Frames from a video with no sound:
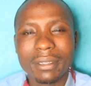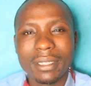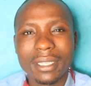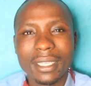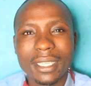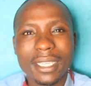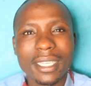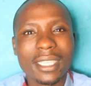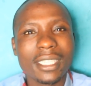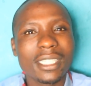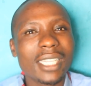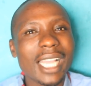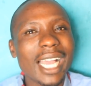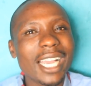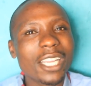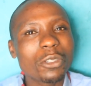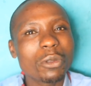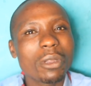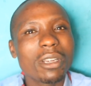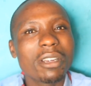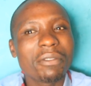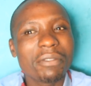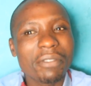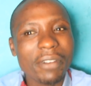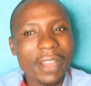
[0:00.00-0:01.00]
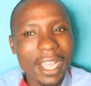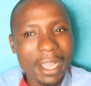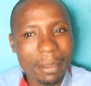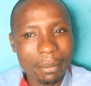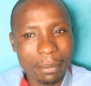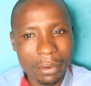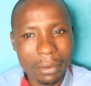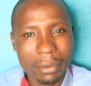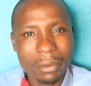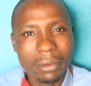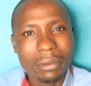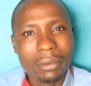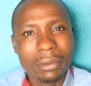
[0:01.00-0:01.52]
he is actually
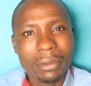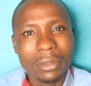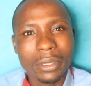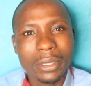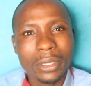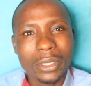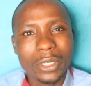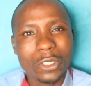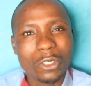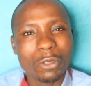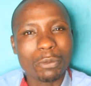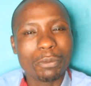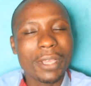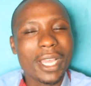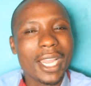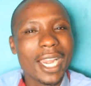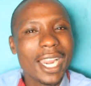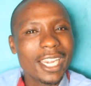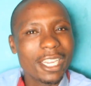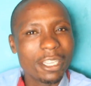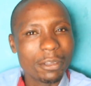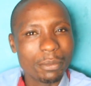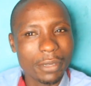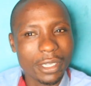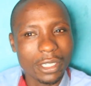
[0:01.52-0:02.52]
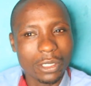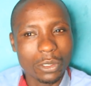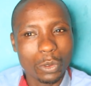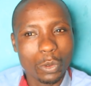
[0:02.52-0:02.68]
viable to be a running mate.